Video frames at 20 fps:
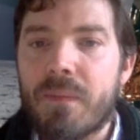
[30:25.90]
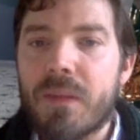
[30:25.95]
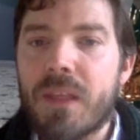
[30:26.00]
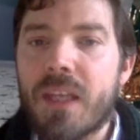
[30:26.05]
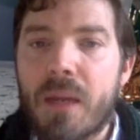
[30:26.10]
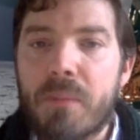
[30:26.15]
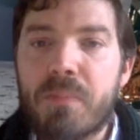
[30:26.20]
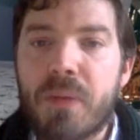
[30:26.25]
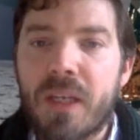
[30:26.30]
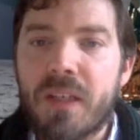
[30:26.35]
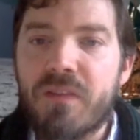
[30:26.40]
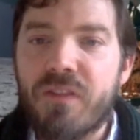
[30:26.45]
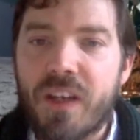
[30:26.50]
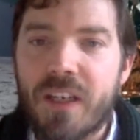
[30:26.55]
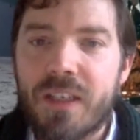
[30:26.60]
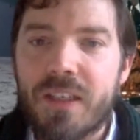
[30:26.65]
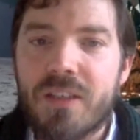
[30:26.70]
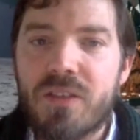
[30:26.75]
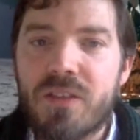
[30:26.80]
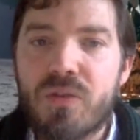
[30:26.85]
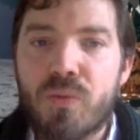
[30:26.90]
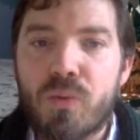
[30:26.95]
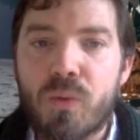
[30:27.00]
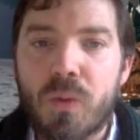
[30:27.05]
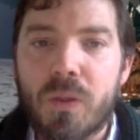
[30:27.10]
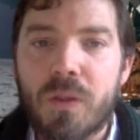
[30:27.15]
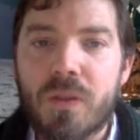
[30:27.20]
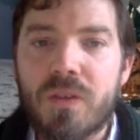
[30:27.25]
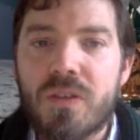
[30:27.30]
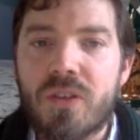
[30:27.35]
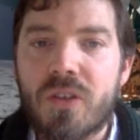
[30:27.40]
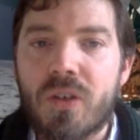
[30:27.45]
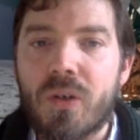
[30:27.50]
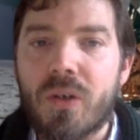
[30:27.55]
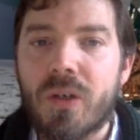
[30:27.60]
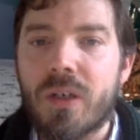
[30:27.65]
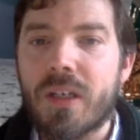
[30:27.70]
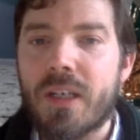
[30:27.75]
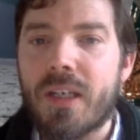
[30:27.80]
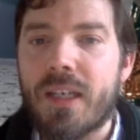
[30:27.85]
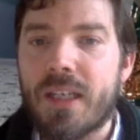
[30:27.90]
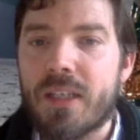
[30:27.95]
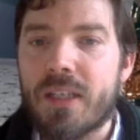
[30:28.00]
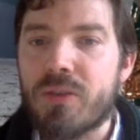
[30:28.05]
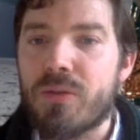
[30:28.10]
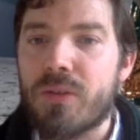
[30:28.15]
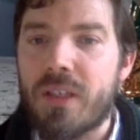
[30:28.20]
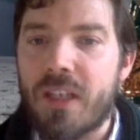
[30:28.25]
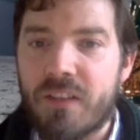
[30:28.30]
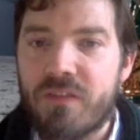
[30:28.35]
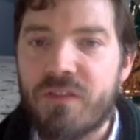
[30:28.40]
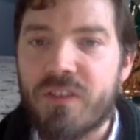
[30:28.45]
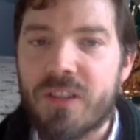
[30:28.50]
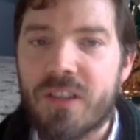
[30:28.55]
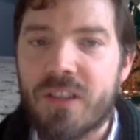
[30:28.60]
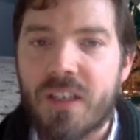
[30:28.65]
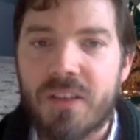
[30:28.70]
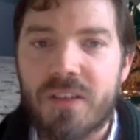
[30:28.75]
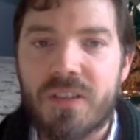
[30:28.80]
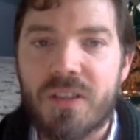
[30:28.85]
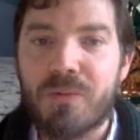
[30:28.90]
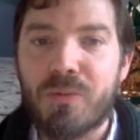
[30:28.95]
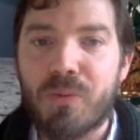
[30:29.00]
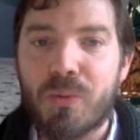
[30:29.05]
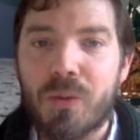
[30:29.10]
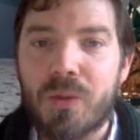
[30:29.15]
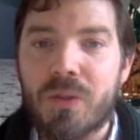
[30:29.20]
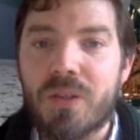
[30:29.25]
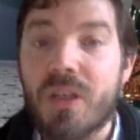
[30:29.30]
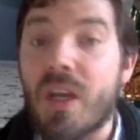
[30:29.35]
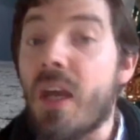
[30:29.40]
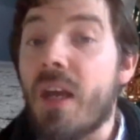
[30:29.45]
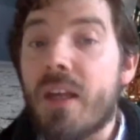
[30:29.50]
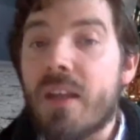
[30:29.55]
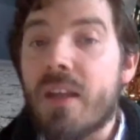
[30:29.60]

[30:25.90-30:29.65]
campaign finance rules or electoral advertising rules